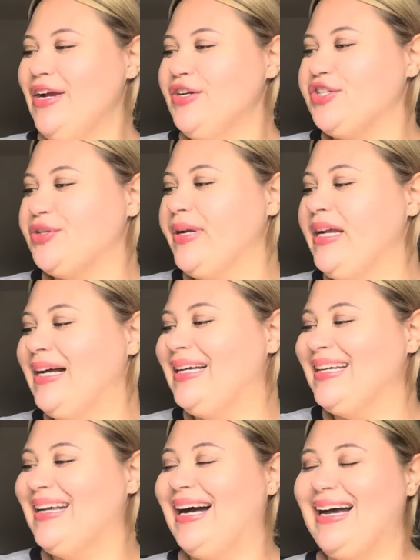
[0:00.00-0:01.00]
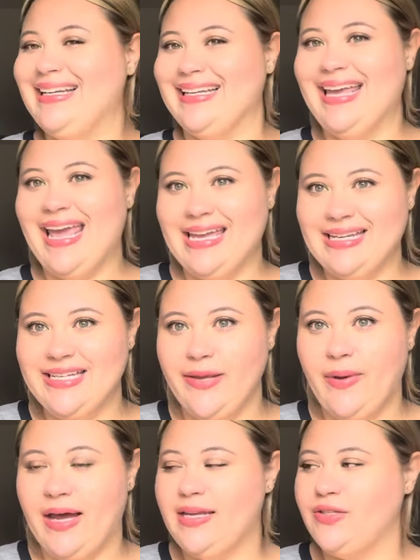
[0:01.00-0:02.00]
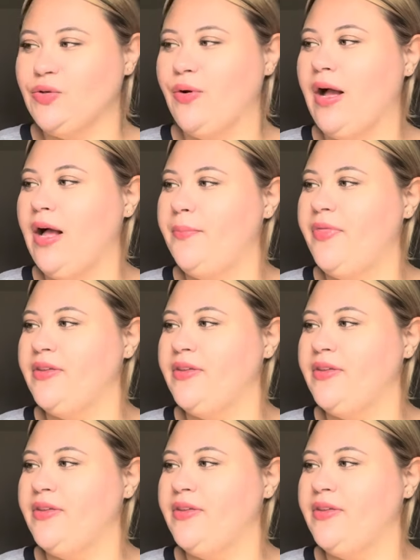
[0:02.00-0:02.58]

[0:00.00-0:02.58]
Tree Hut Cotton Candy Body Scrub.